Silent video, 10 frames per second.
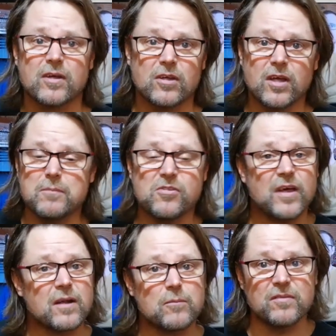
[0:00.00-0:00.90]
You're going to miss
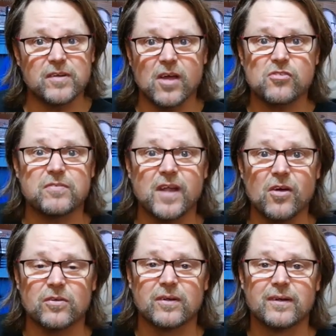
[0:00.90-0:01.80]
out videos if you
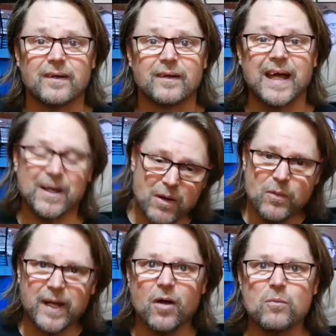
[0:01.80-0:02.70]
don't. Anyway,
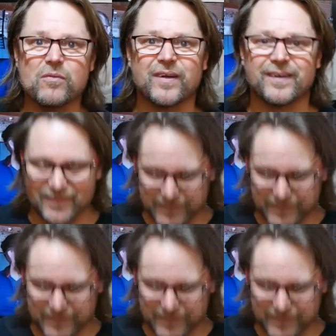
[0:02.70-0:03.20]
we'll get on with it.